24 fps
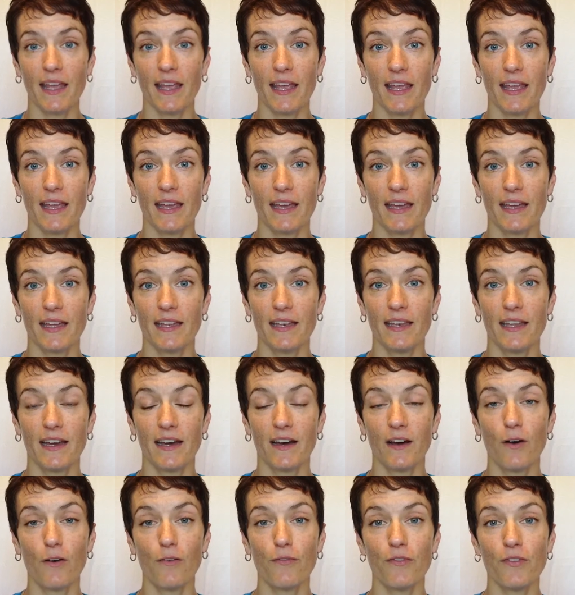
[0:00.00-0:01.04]
and
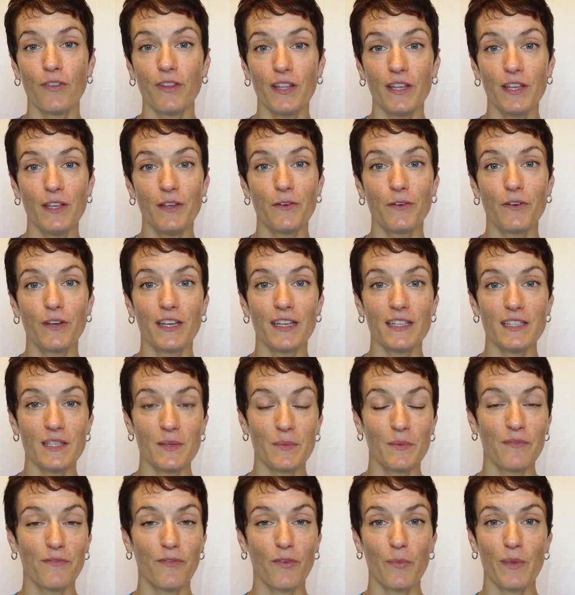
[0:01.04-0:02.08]
hopefully you'll get
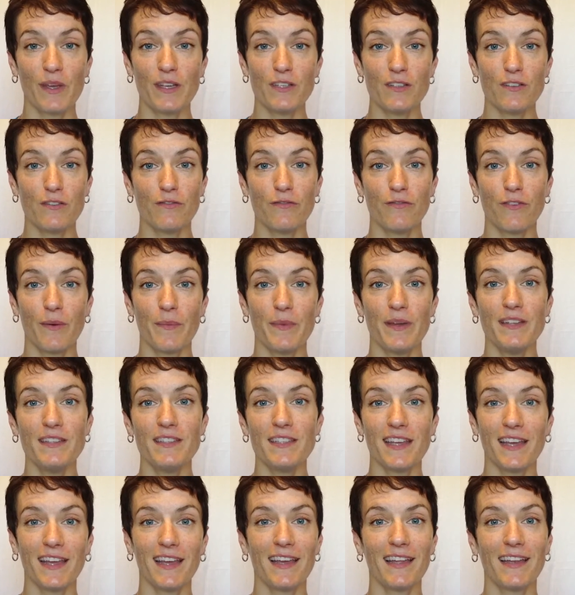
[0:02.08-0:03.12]
some information from it
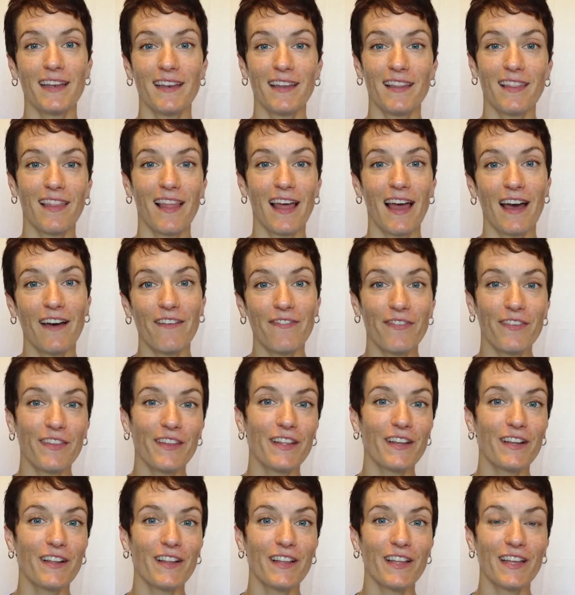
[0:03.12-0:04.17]
and laugh a
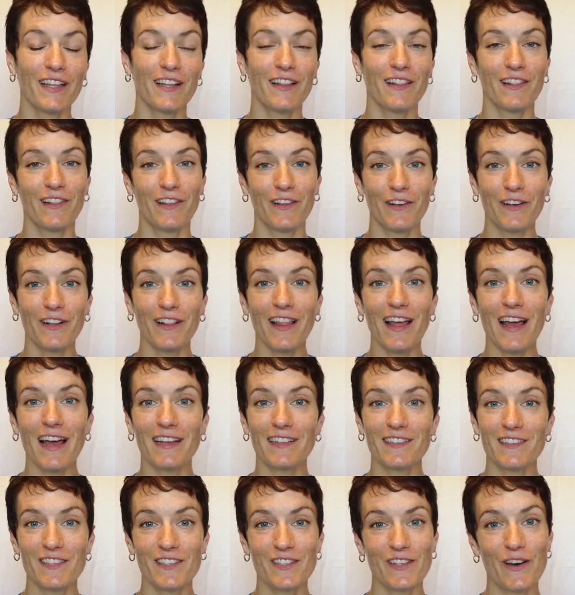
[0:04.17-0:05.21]
little and learn a lot.
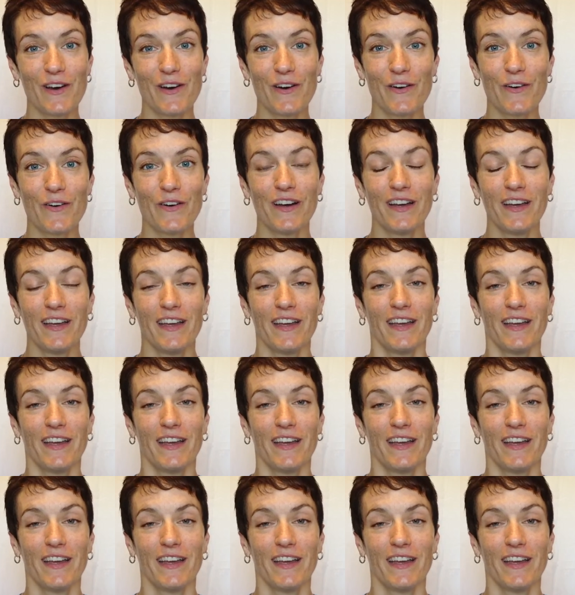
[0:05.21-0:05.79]
So